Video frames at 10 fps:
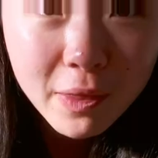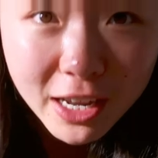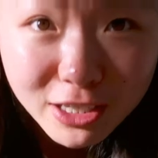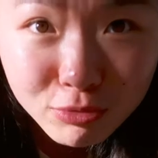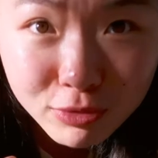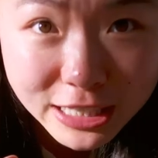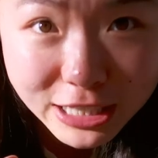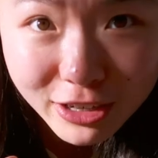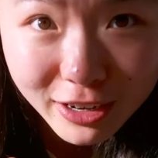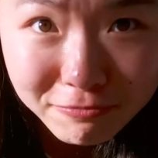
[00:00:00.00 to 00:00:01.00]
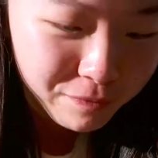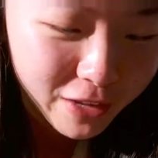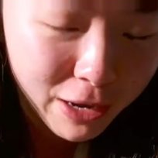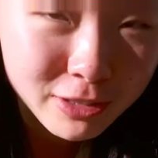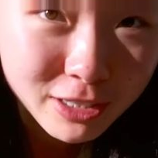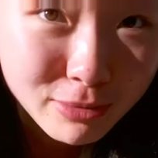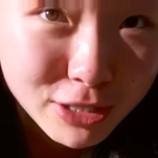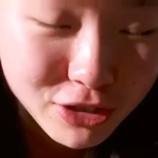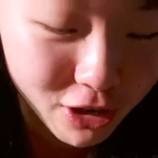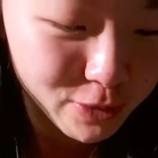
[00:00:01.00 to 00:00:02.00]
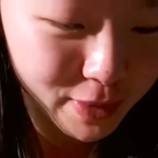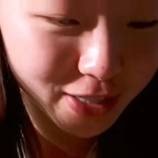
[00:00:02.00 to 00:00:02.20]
that is really good. I was a little bit shocked